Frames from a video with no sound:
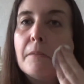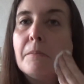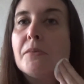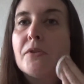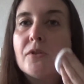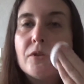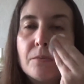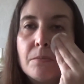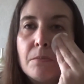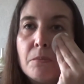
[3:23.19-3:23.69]

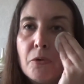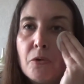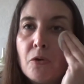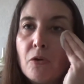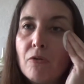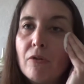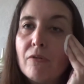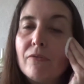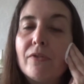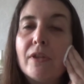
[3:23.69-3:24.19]
some
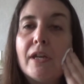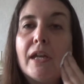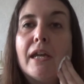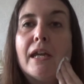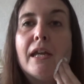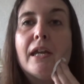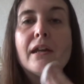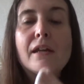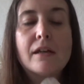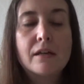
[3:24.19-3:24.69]
more of
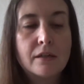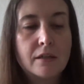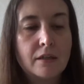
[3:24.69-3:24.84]
the